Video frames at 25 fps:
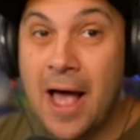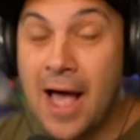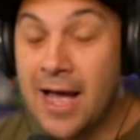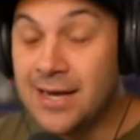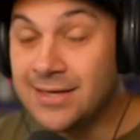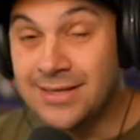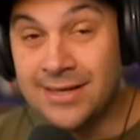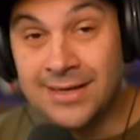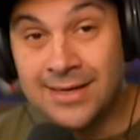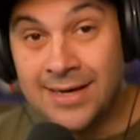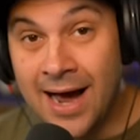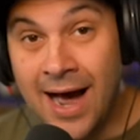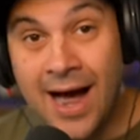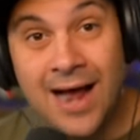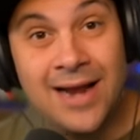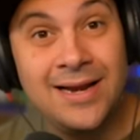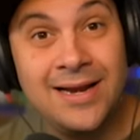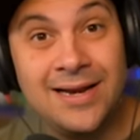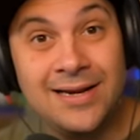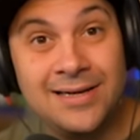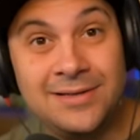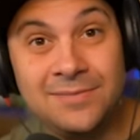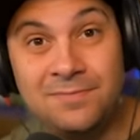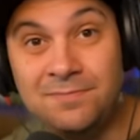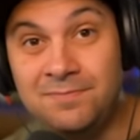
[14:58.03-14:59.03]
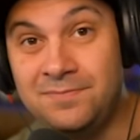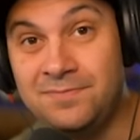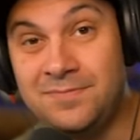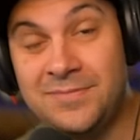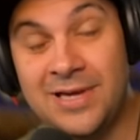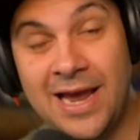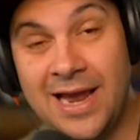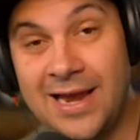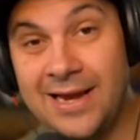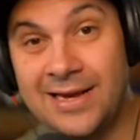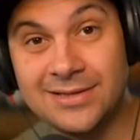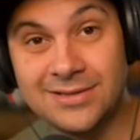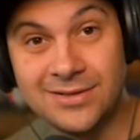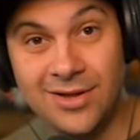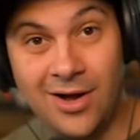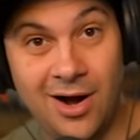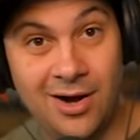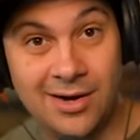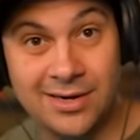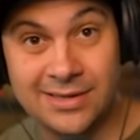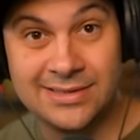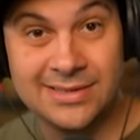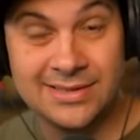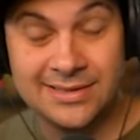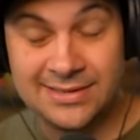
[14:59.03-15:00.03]
I did not need to take as
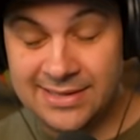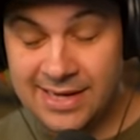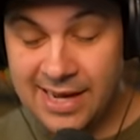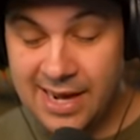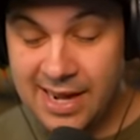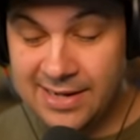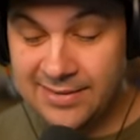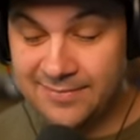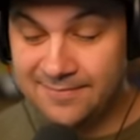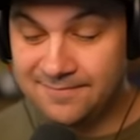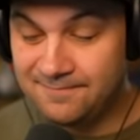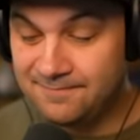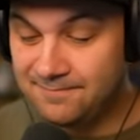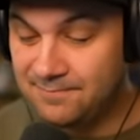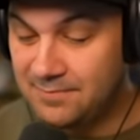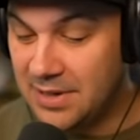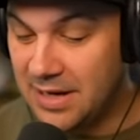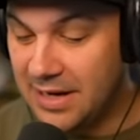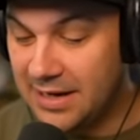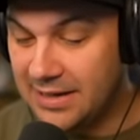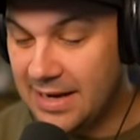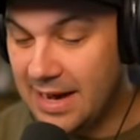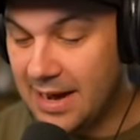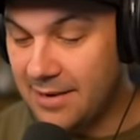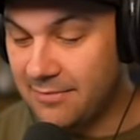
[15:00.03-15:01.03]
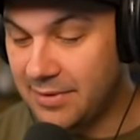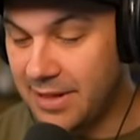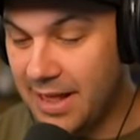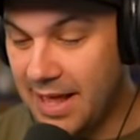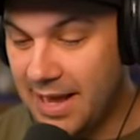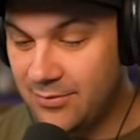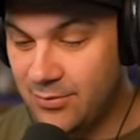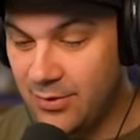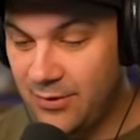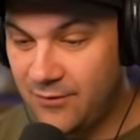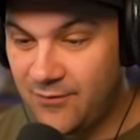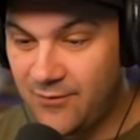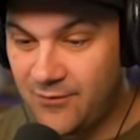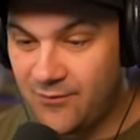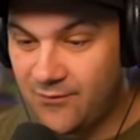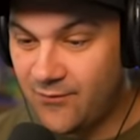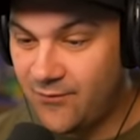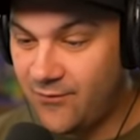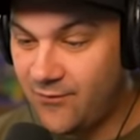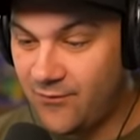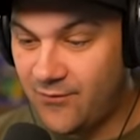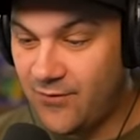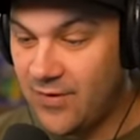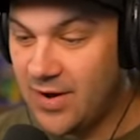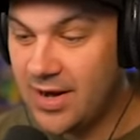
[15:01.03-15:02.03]
long as it did, but I'm glad we
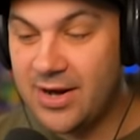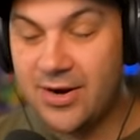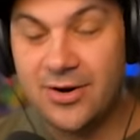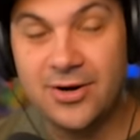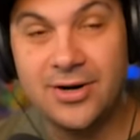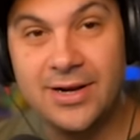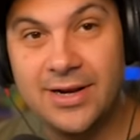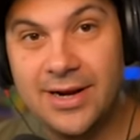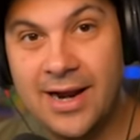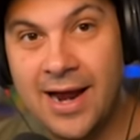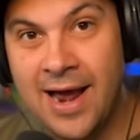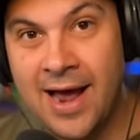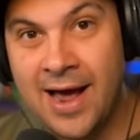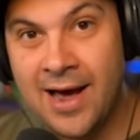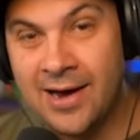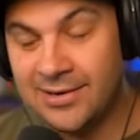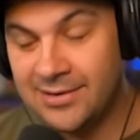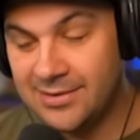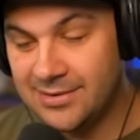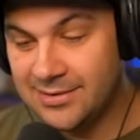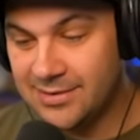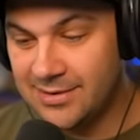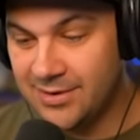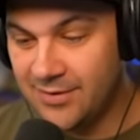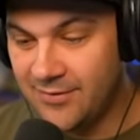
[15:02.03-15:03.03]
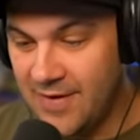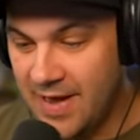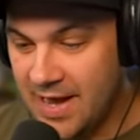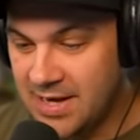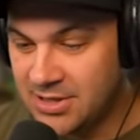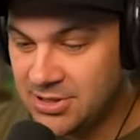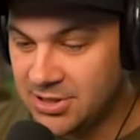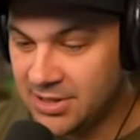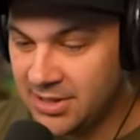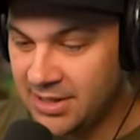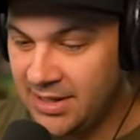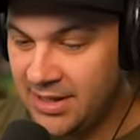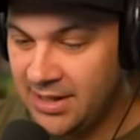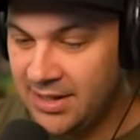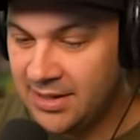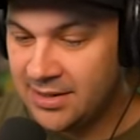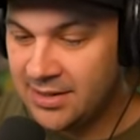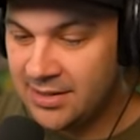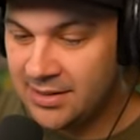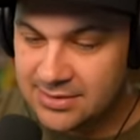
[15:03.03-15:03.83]
figured it out eventually.